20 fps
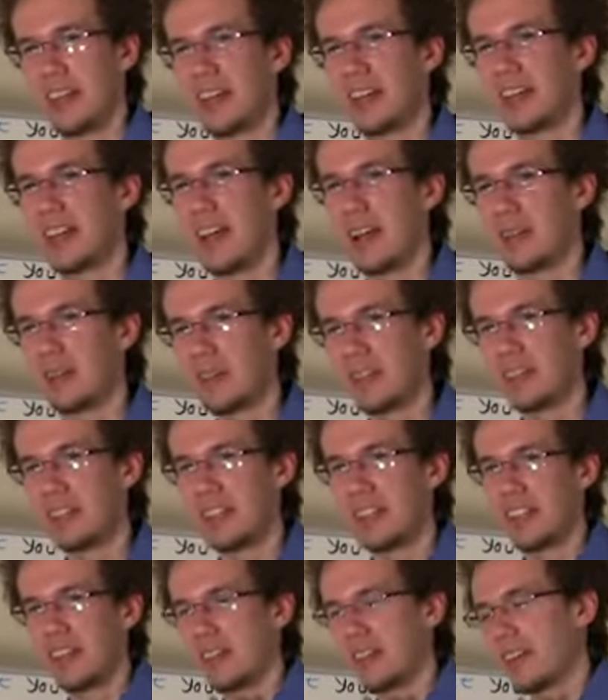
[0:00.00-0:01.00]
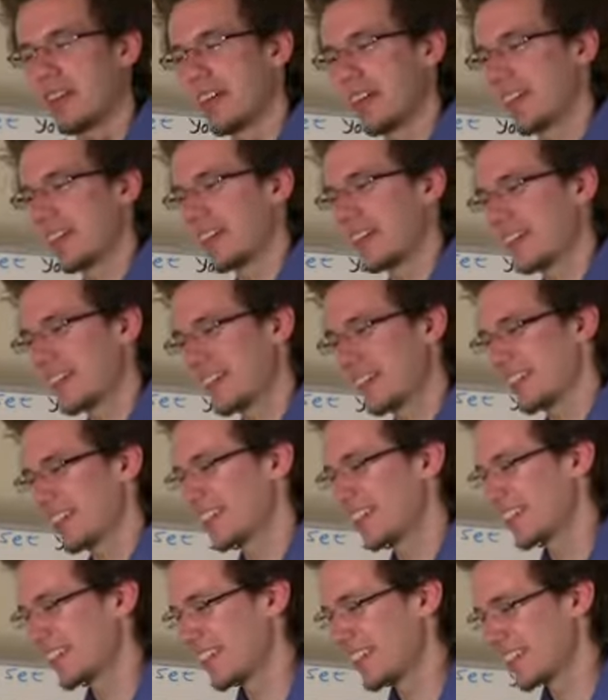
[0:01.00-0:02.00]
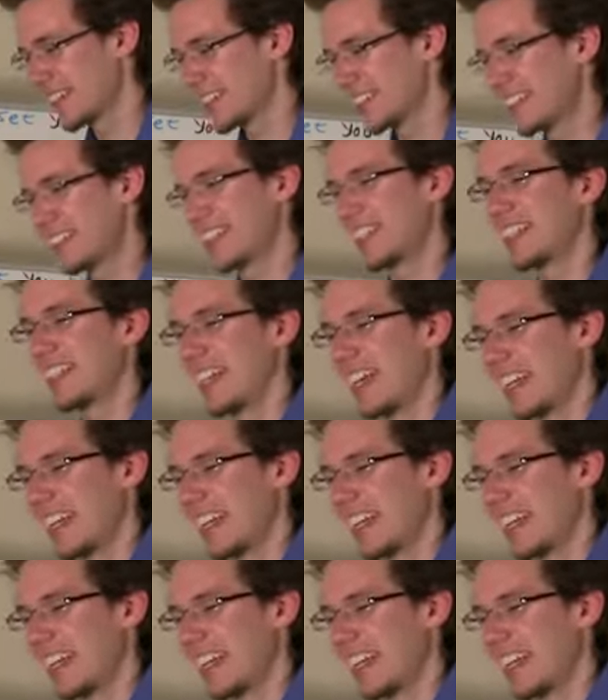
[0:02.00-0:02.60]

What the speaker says: And I wouldn't really want to see